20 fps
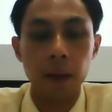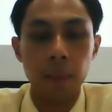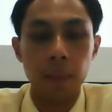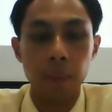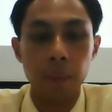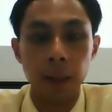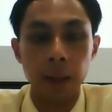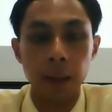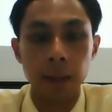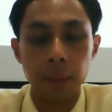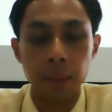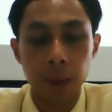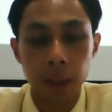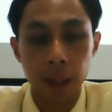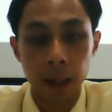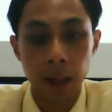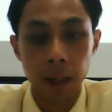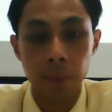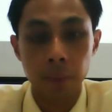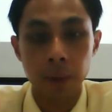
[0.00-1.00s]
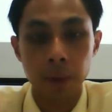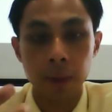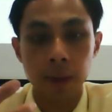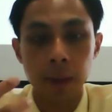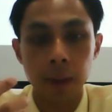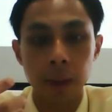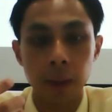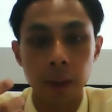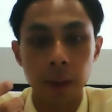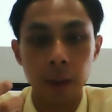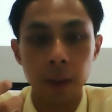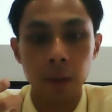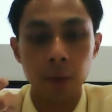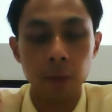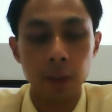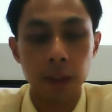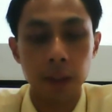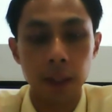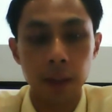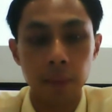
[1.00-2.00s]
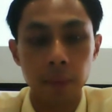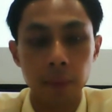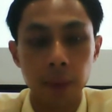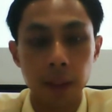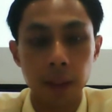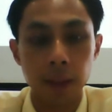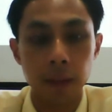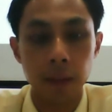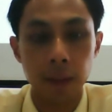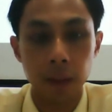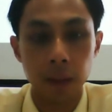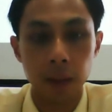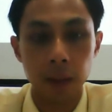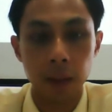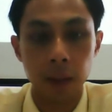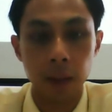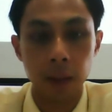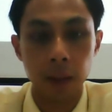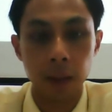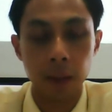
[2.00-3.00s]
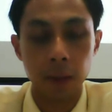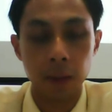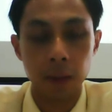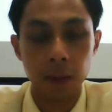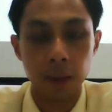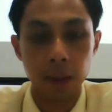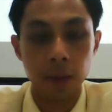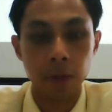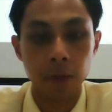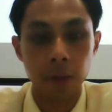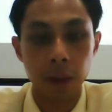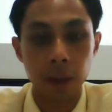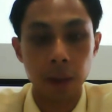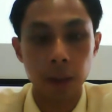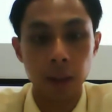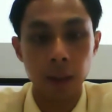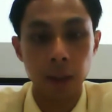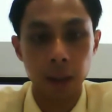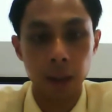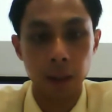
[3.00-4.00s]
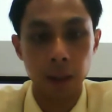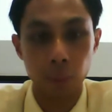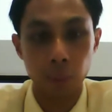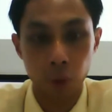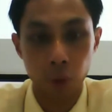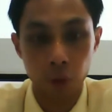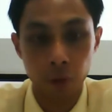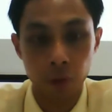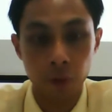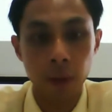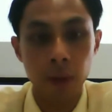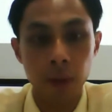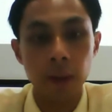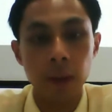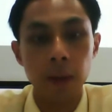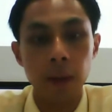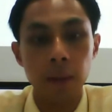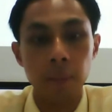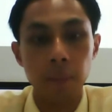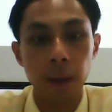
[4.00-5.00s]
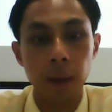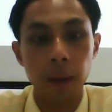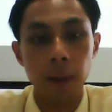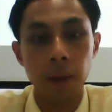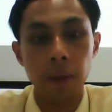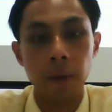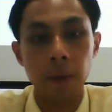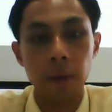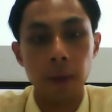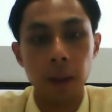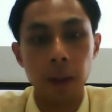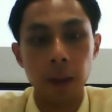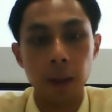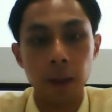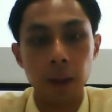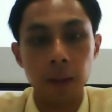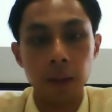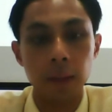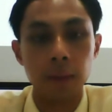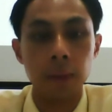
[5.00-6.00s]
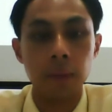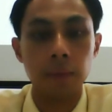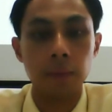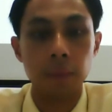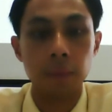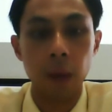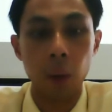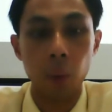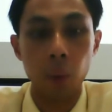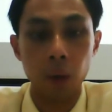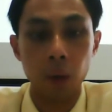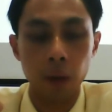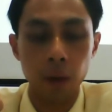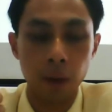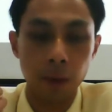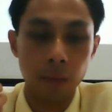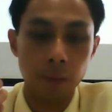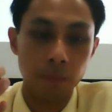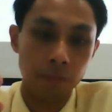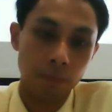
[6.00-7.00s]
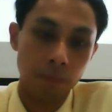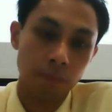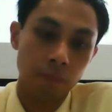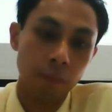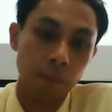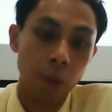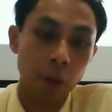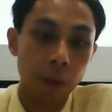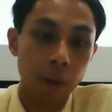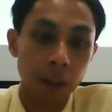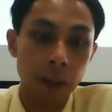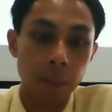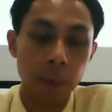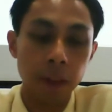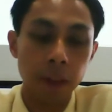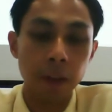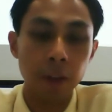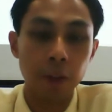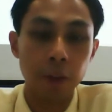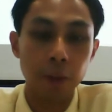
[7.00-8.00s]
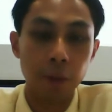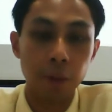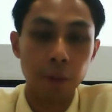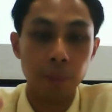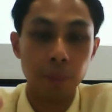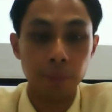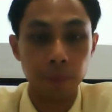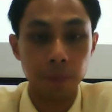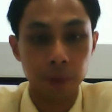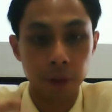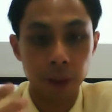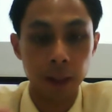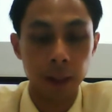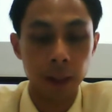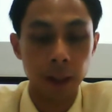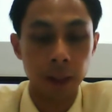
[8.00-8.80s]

But sometimes over time, this trigger can improve. But I would not recommend you to try